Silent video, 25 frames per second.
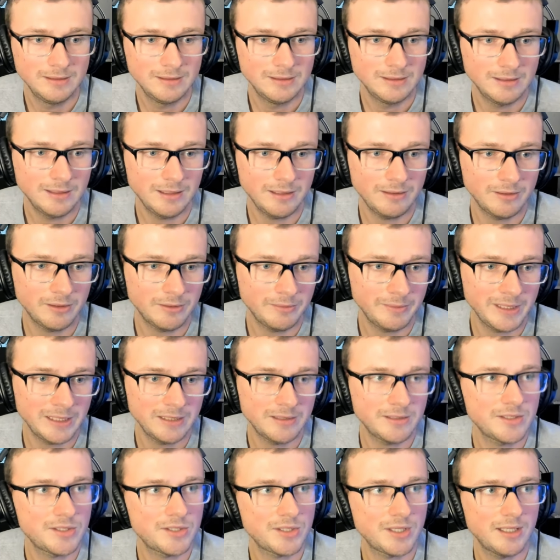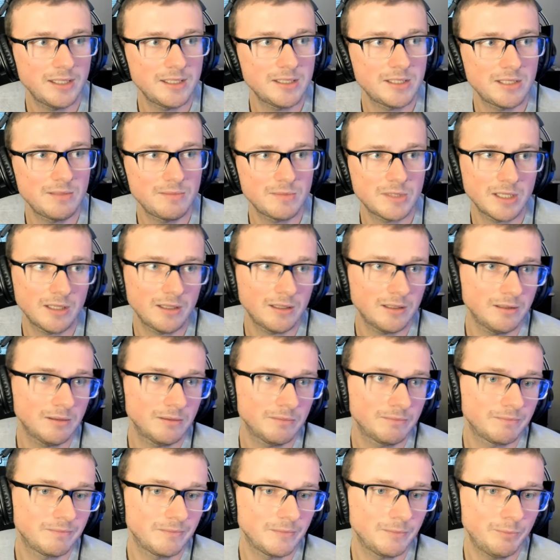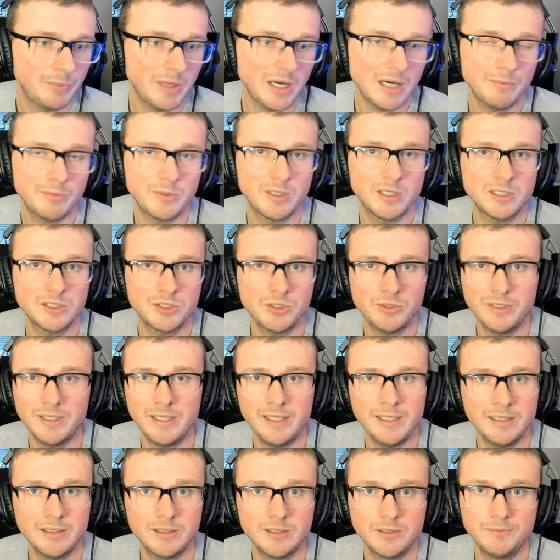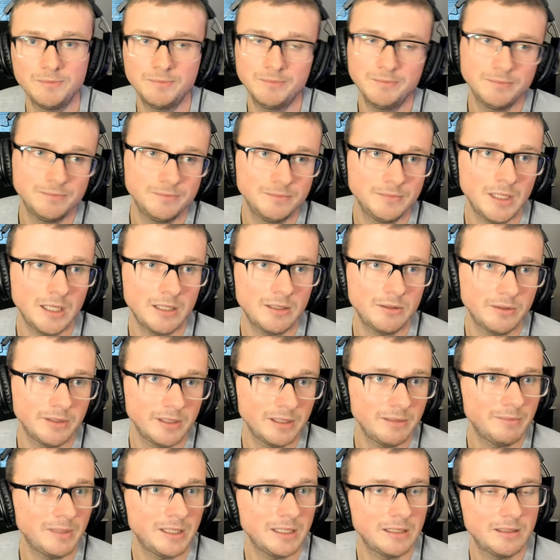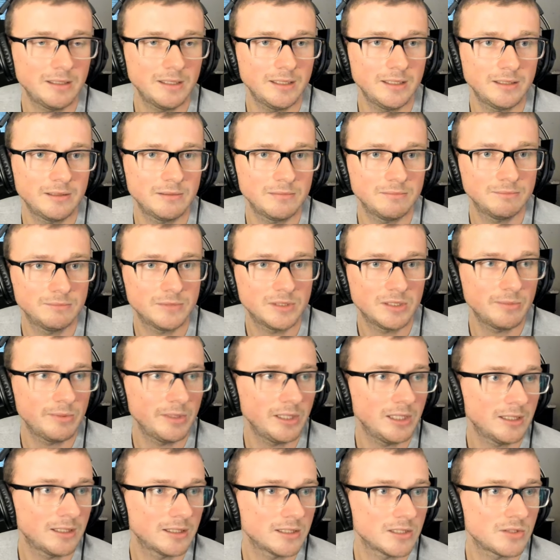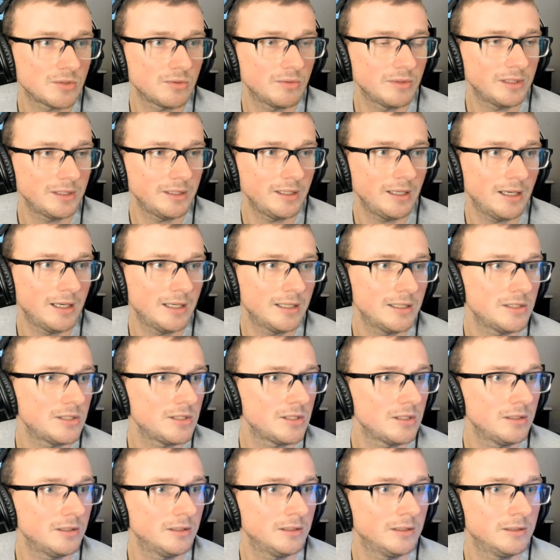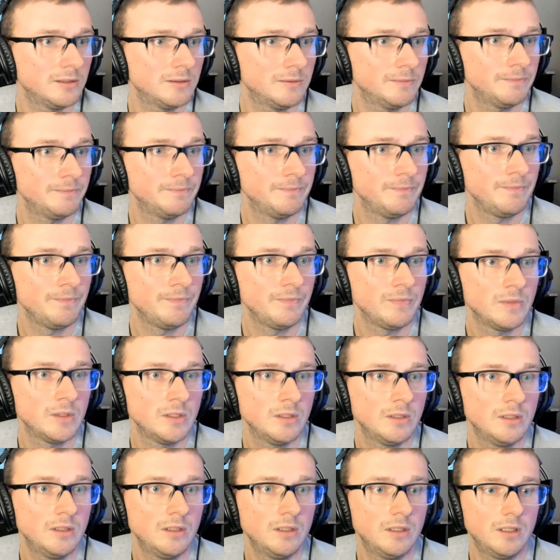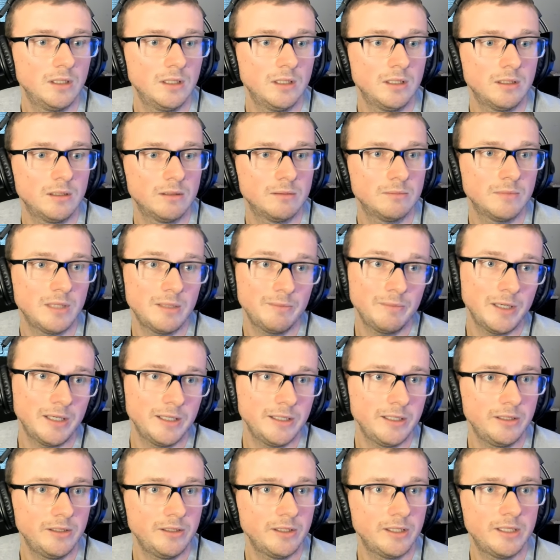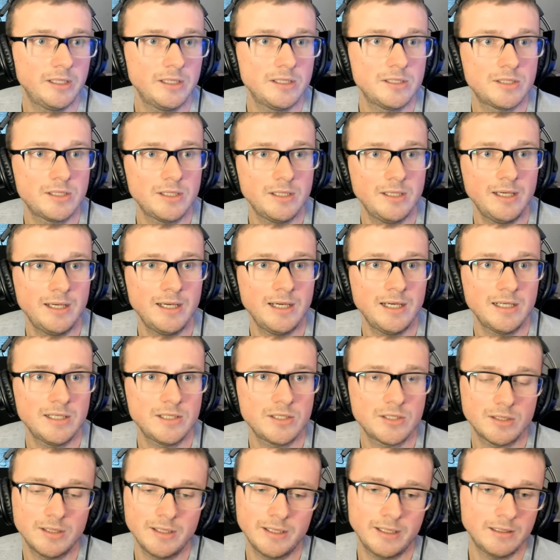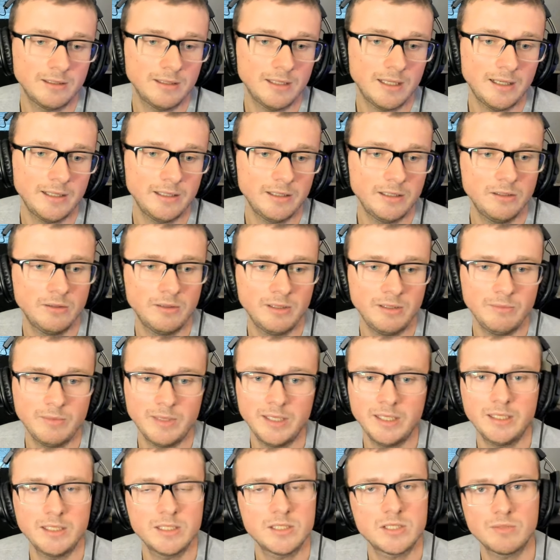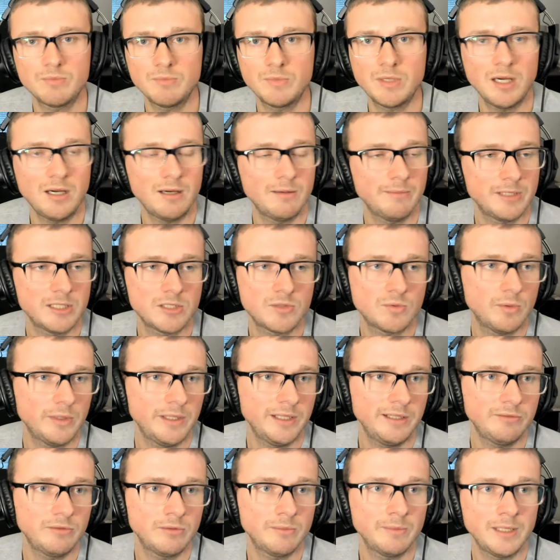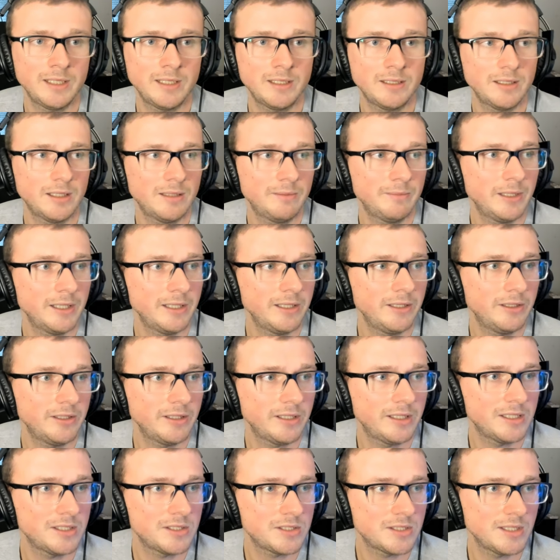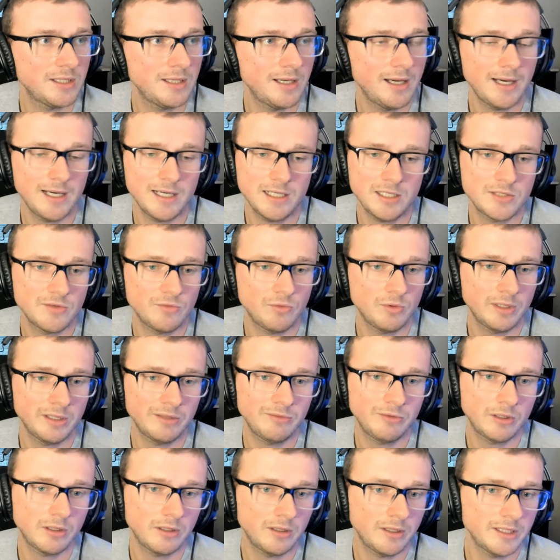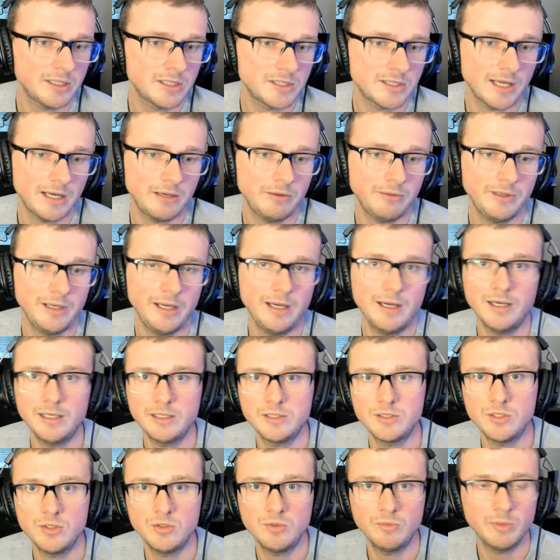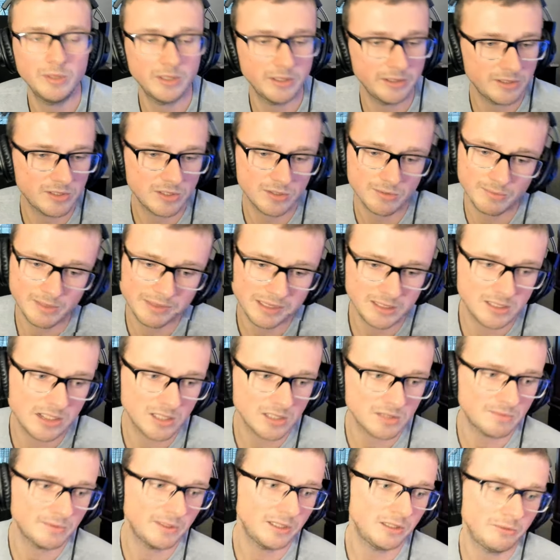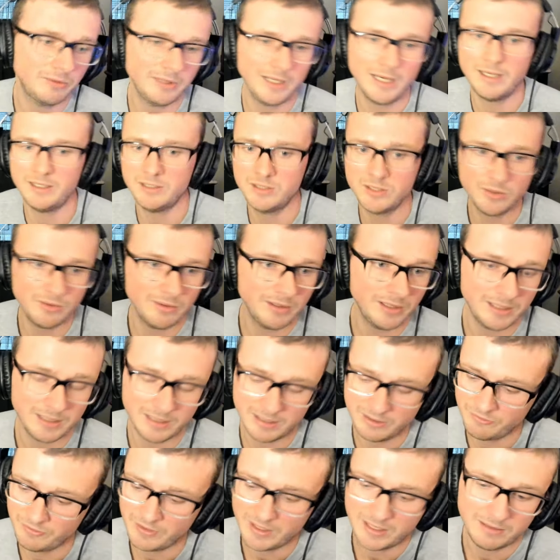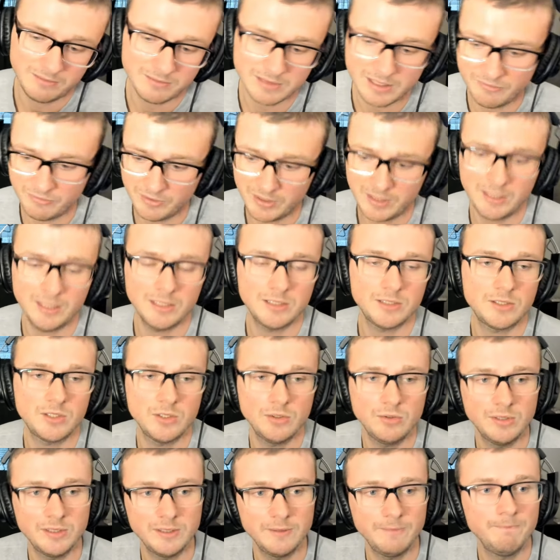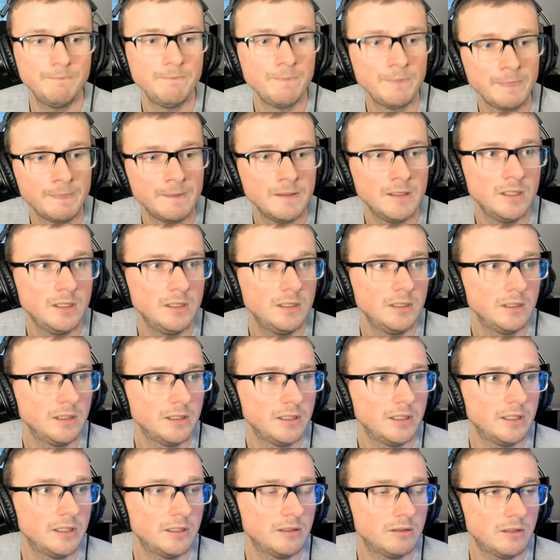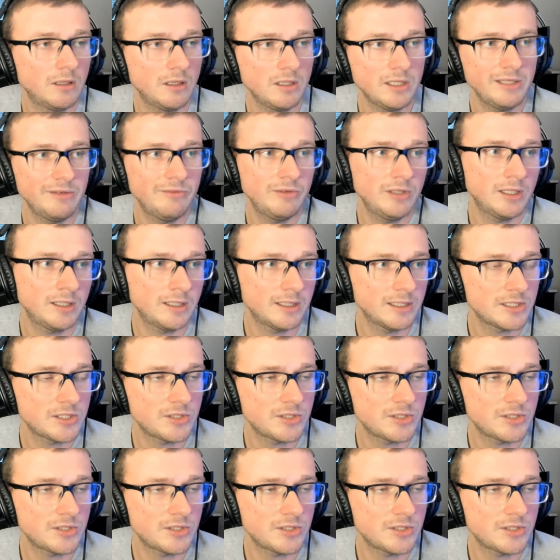I don't know, man. This kind of seems like a pop country anthem. Not really my thing, to be honest with you guys, you know. I'm not here to kiss the ass like a lot. You know, I might get some comments, whatever, man. I'm not here to kiss the ass of whatever artist I react to, but somebody tells me to react to it, and if I get to it, you know, I'll give an honest